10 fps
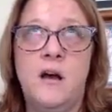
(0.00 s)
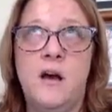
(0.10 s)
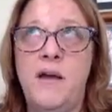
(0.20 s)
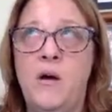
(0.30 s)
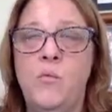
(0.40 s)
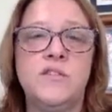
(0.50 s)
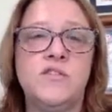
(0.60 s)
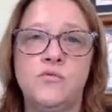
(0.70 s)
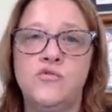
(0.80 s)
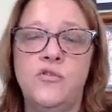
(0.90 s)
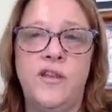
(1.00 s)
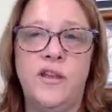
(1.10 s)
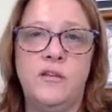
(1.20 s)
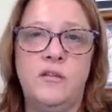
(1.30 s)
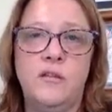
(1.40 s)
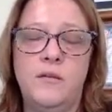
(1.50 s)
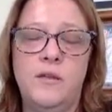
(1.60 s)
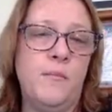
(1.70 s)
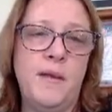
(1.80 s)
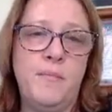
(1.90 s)
about what schools you think
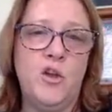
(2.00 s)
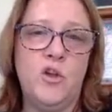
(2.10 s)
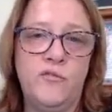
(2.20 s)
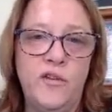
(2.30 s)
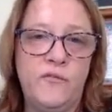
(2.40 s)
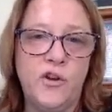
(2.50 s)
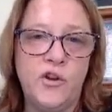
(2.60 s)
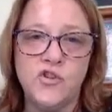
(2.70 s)
might be a good fit for your